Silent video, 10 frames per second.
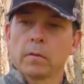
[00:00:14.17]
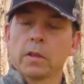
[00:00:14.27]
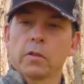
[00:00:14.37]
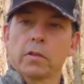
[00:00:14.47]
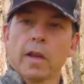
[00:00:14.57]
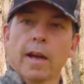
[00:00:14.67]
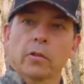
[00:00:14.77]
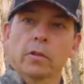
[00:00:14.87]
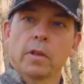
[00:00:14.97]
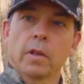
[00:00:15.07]
This is
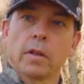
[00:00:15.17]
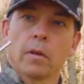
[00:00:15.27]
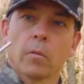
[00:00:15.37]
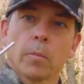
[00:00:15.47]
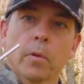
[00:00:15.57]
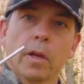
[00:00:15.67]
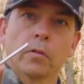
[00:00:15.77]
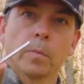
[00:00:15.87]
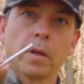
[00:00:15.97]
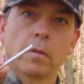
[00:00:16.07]
actually the
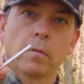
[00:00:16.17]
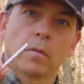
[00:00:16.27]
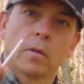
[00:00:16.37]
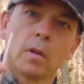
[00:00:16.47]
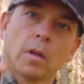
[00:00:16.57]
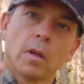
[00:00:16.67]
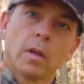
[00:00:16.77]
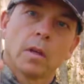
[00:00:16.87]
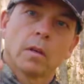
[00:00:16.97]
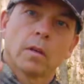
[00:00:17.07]
replacement
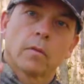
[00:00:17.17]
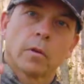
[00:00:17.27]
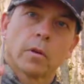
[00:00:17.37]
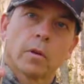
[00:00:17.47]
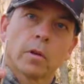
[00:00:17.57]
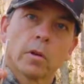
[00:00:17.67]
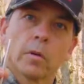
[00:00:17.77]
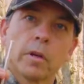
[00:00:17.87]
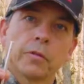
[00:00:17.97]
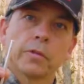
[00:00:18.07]
for your
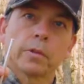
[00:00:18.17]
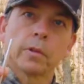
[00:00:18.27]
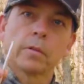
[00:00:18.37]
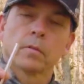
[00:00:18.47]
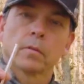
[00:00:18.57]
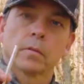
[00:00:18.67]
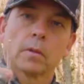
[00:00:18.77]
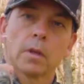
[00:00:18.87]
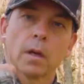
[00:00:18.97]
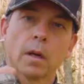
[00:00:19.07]
current insert.
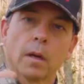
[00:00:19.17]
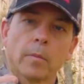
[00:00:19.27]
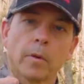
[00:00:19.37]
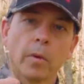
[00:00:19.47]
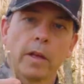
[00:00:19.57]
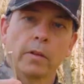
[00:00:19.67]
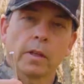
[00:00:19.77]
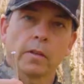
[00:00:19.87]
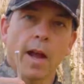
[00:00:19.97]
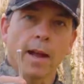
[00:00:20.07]
It weighs
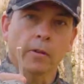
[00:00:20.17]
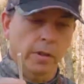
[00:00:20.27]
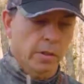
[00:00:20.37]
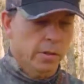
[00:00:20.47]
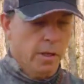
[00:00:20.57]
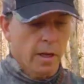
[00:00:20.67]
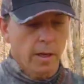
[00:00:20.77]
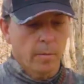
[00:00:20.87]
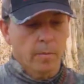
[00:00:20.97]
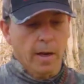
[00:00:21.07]
exactly the
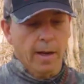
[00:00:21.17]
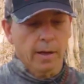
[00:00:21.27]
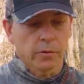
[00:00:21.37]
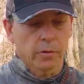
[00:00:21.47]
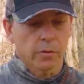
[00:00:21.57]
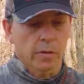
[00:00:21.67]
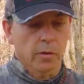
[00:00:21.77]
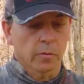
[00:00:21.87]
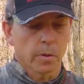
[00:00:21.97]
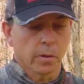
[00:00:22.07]
same as the
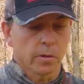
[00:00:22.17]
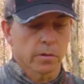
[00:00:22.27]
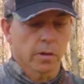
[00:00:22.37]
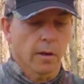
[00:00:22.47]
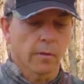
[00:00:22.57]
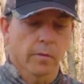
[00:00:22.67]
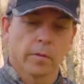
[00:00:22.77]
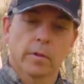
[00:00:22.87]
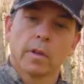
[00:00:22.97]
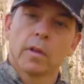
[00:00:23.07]
transmitter itself.
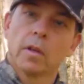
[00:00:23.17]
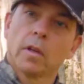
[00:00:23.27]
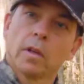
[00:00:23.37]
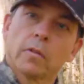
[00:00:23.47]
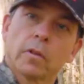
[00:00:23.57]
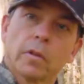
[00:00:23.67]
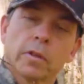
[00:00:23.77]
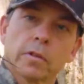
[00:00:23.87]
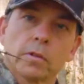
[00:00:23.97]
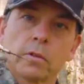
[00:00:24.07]
So
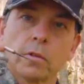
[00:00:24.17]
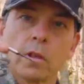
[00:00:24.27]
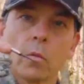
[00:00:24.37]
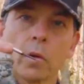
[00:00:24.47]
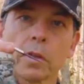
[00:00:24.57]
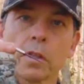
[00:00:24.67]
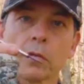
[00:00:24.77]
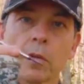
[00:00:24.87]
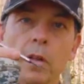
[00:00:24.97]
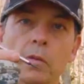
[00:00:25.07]
this is the working
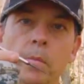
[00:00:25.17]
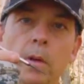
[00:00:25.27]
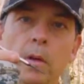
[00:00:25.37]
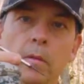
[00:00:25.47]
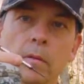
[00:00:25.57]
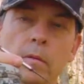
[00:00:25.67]
transmitter.